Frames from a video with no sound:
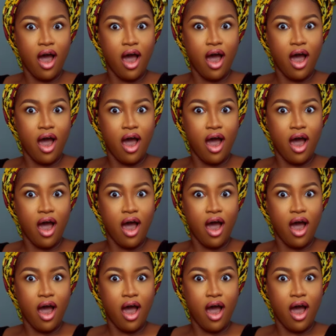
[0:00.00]

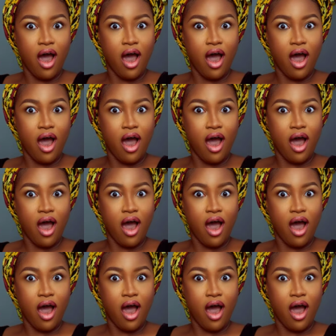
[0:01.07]

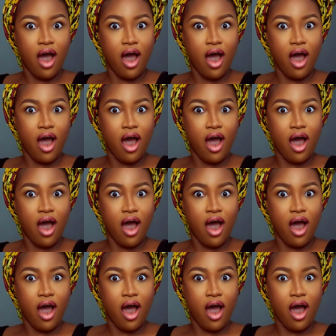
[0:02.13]

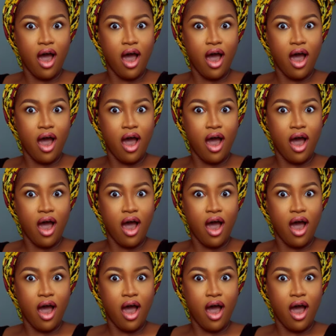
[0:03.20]
The face doesn't move, so there is nothing to read.